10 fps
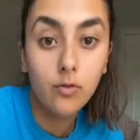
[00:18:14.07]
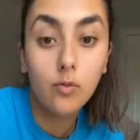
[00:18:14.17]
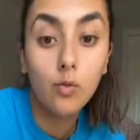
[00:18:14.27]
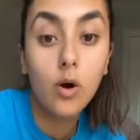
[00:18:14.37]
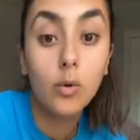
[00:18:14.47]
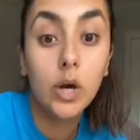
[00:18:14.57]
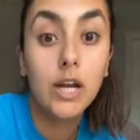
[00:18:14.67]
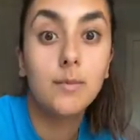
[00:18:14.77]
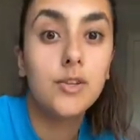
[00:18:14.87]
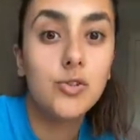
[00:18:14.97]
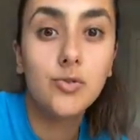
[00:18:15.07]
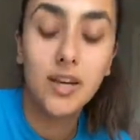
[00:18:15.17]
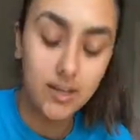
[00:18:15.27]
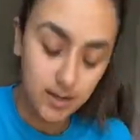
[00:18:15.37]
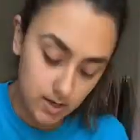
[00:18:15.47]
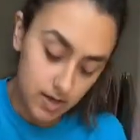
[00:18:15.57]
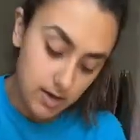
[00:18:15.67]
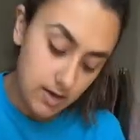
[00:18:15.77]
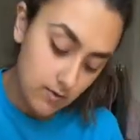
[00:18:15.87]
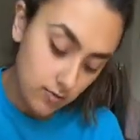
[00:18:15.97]
of what we're going to be doing
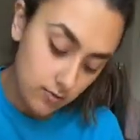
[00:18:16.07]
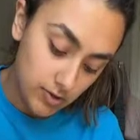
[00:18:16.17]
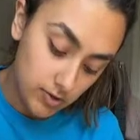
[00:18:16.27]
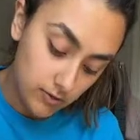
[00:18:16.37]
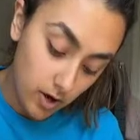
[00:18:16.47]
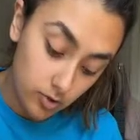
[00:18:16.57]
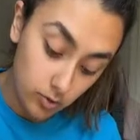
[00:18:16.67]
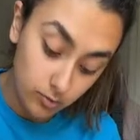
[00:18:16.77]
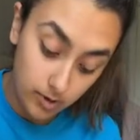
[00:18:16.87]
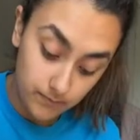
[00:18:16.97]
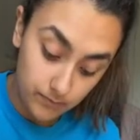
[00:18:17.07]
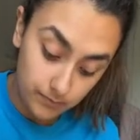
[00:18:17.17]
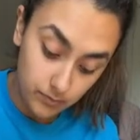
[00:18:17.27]
in the rest of October.